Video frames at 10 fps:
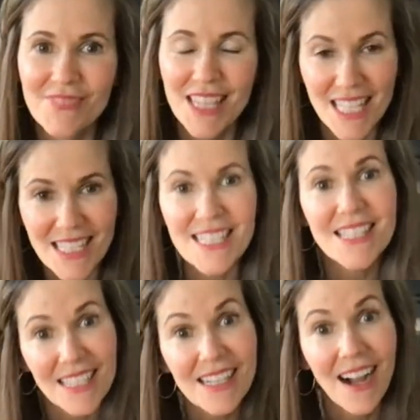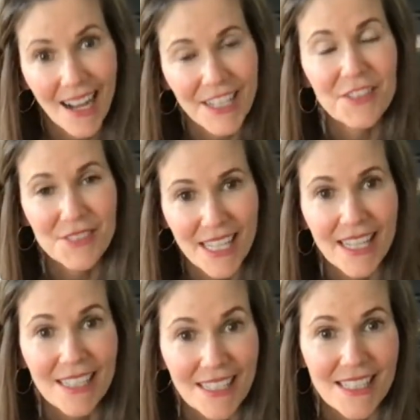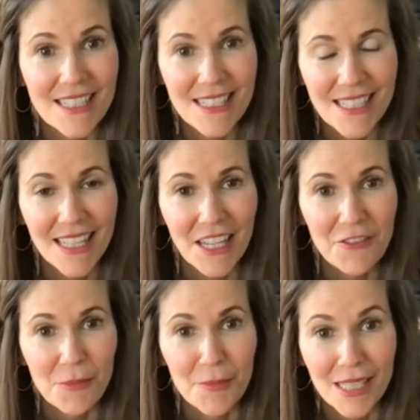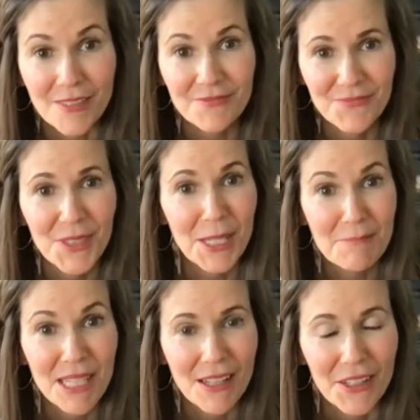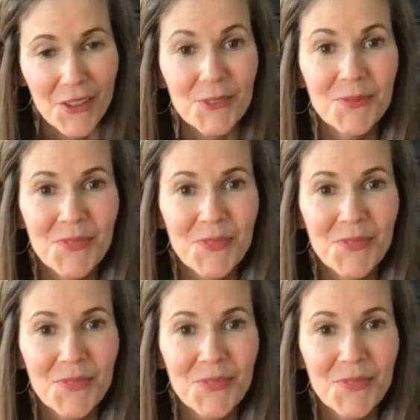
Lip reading: This is the kind of day it is today for me. I'm telling you.